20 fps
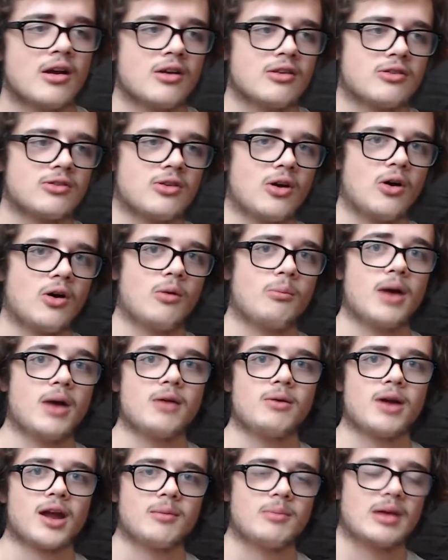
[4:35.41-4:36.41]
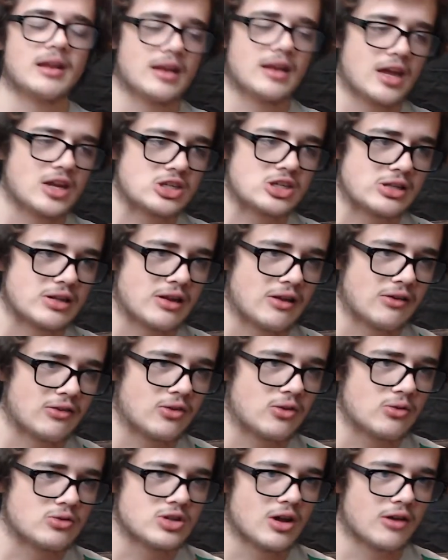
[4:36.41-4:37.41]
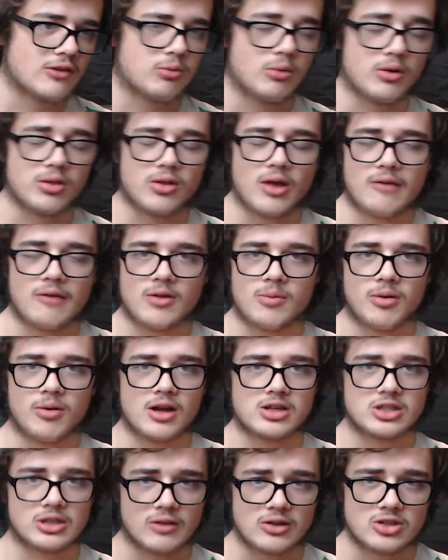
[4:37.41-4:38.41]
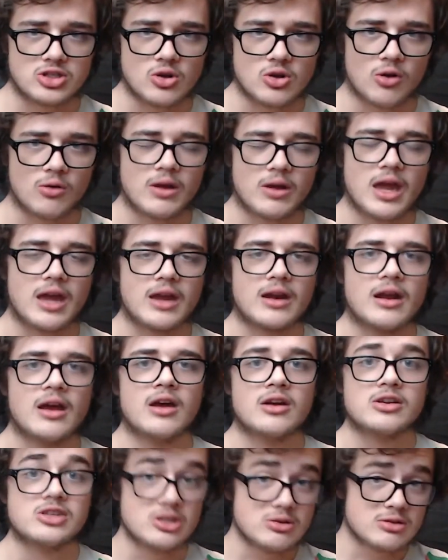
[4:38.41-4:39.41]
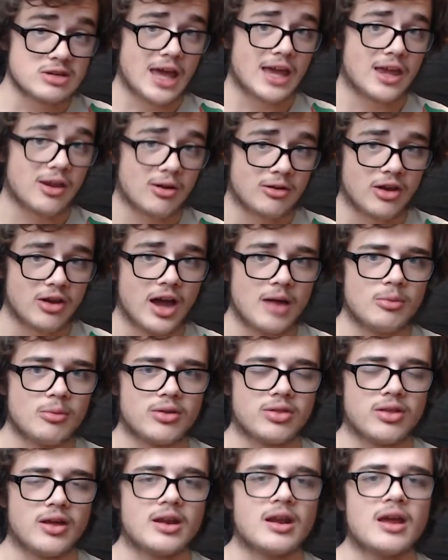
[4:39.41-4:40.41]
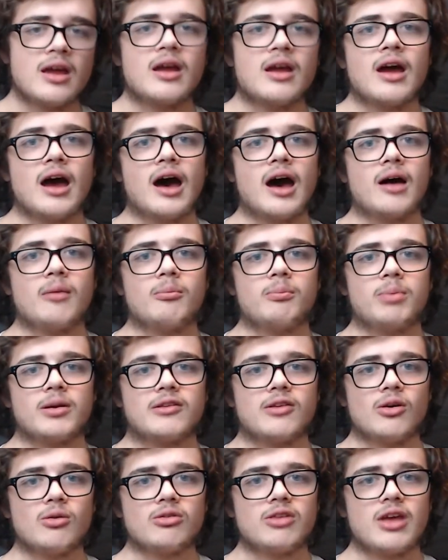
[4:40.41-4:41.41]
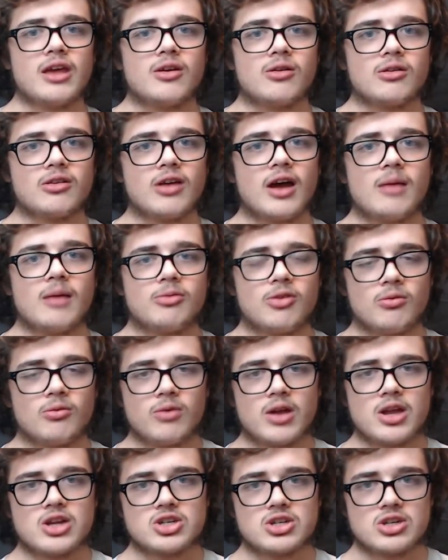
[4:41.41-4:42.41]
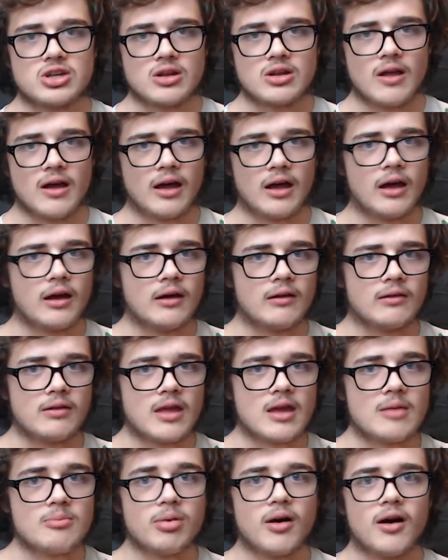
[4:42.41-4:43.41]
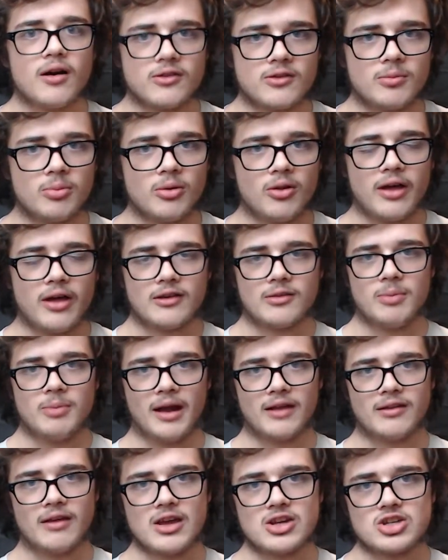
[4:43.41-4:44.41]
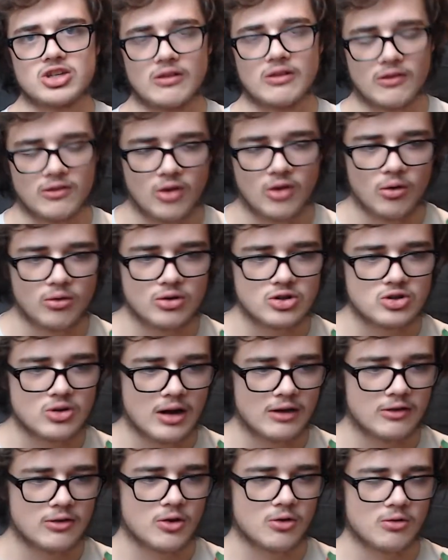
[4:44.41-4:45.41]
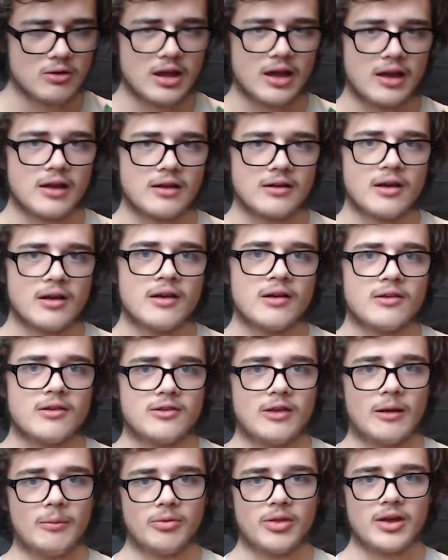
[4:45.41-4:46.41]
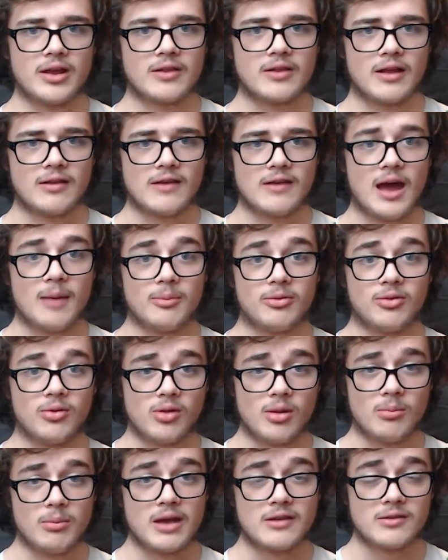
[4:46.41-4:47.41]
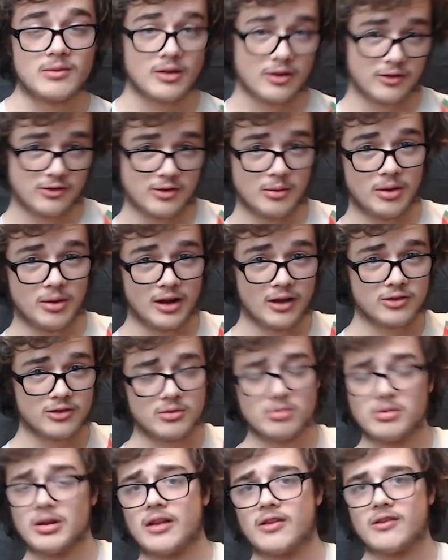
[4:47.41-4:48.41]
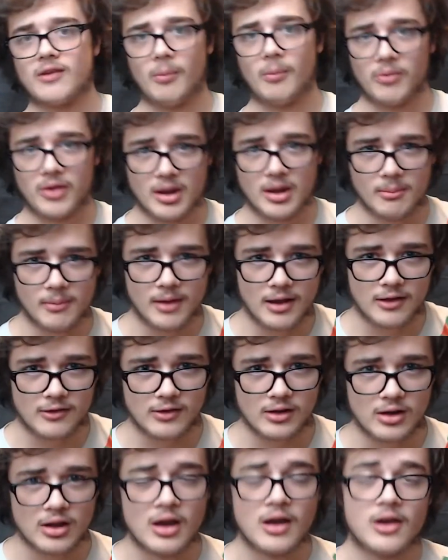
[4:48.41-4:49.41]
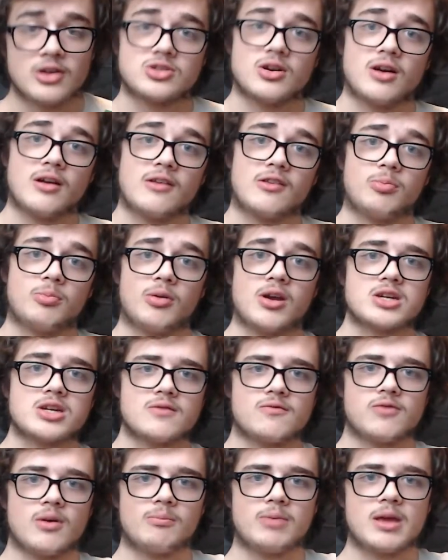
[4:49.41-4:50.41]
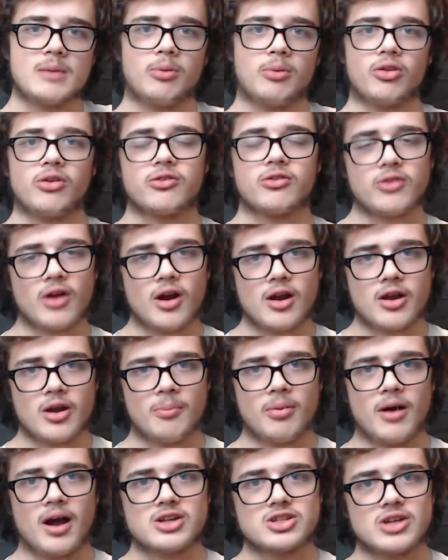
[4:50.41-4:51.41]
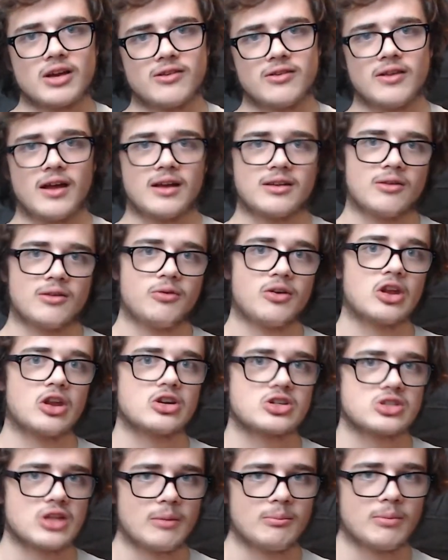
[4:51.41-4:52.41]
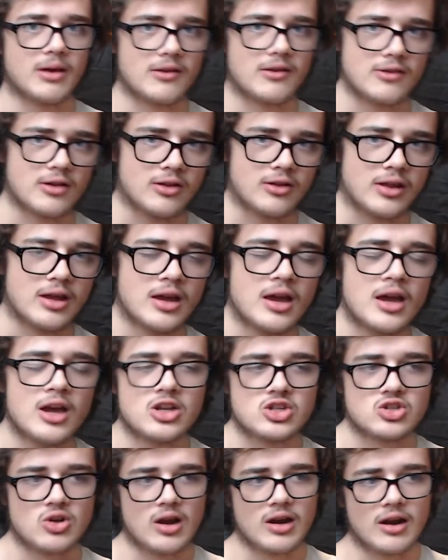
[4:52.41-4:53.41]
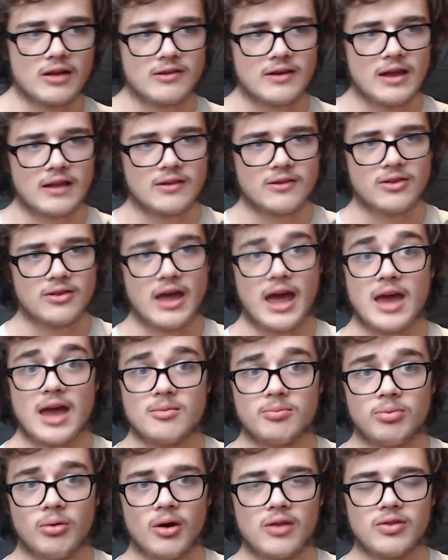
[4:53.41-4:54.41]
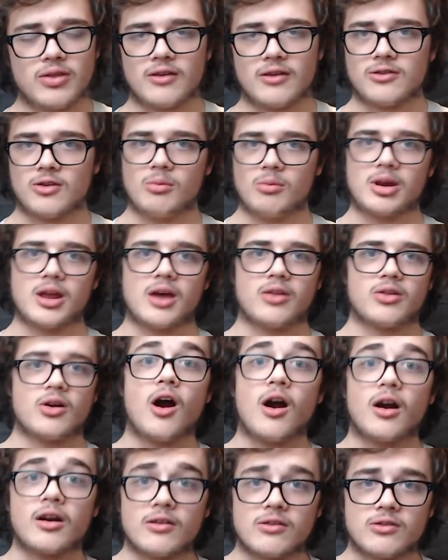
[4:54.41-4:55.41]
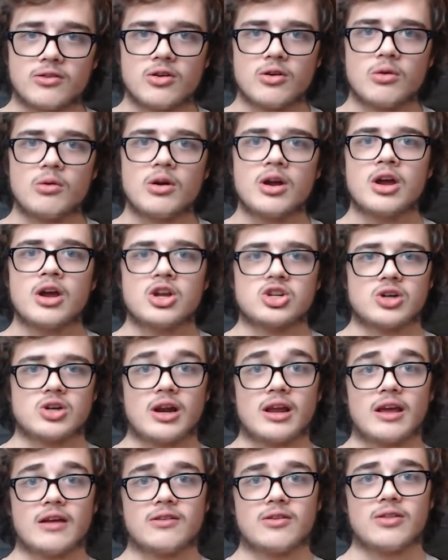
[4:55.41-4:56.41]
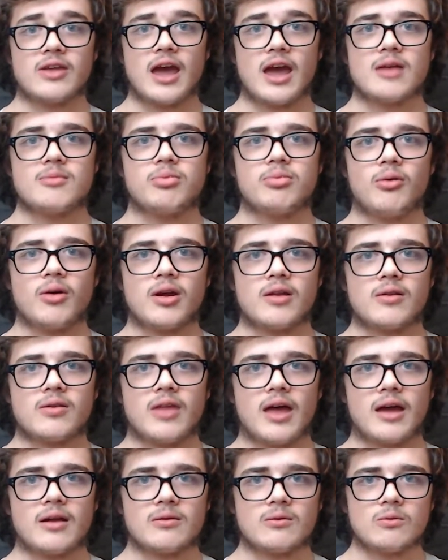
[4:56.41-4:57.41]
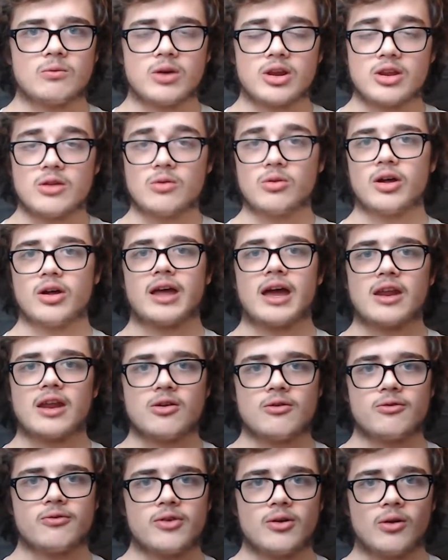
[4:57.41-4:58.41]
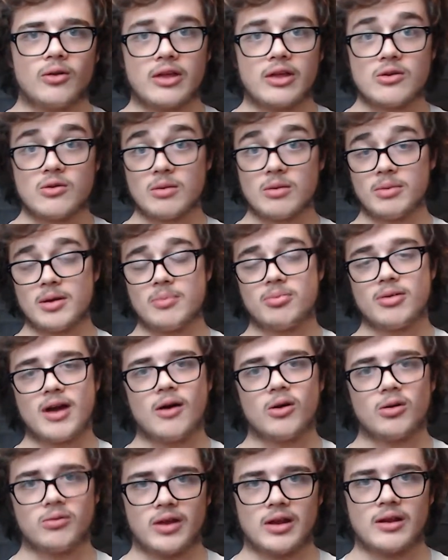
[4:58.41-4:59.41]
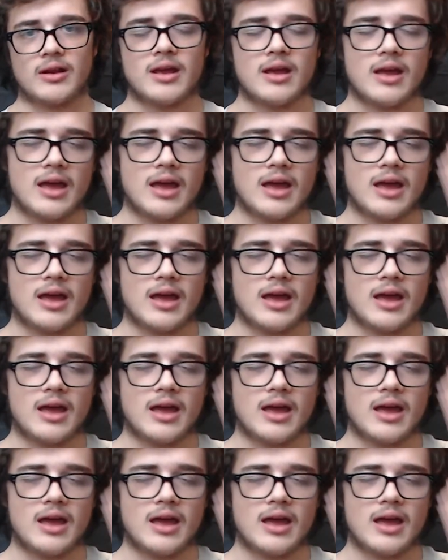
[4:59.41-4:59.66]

So my recommendation is to just, with every project that you create, do take your time with it, but don't take your time to reach impossible expectations. Don't try to create something that's absolutely amazing because someone else created something amazing. Draw inspiration from people to start your projects, not to finish them, basically. try not to get to the end point that so many other artists do. Try to get to the end point that when you look at it, you feel that you can be proud of it.